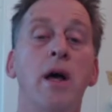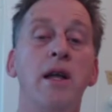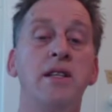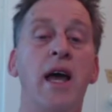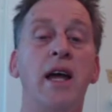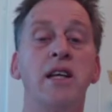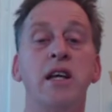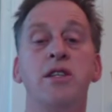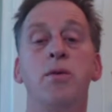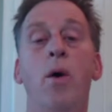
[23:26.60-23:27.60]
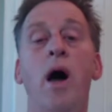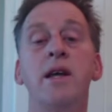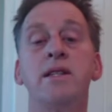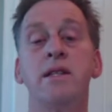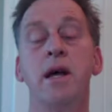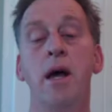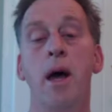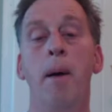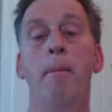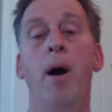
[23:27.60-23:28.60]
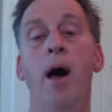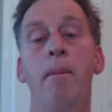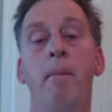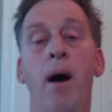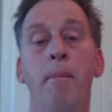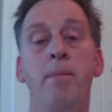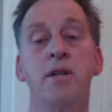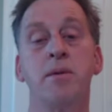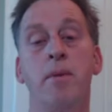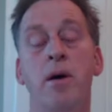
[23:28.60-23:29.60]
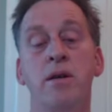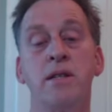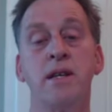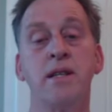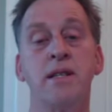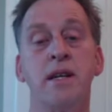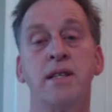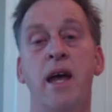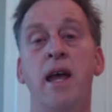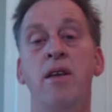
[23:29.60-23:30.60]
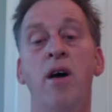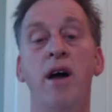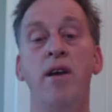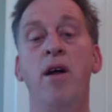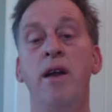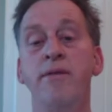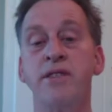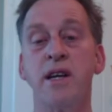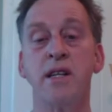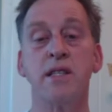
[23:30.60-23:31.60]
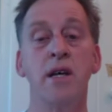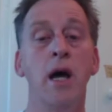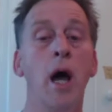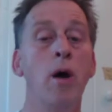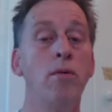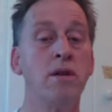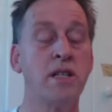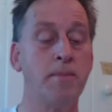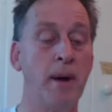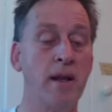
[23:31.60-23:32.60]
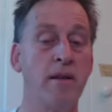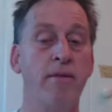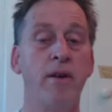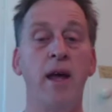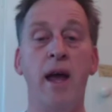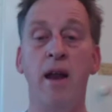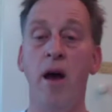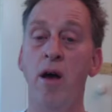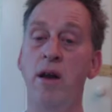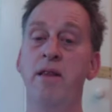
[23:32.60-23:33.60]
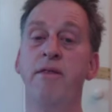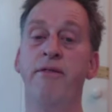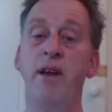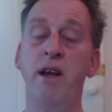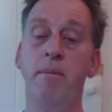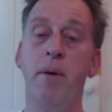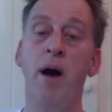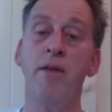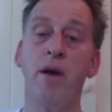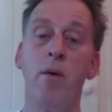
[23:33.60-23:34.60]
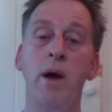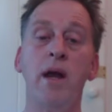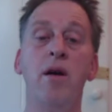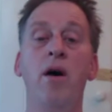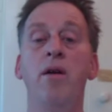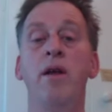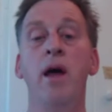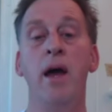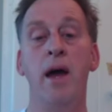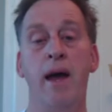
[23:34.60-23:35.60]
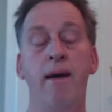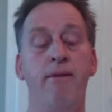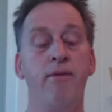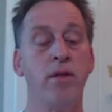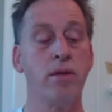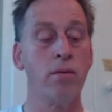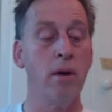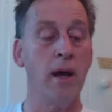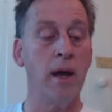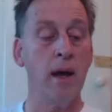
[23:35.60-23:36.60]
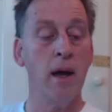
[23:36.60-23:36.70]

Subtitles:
attacked twice by my bishop on c6 and knight on f6 respectively, and only defended by the queen on f3.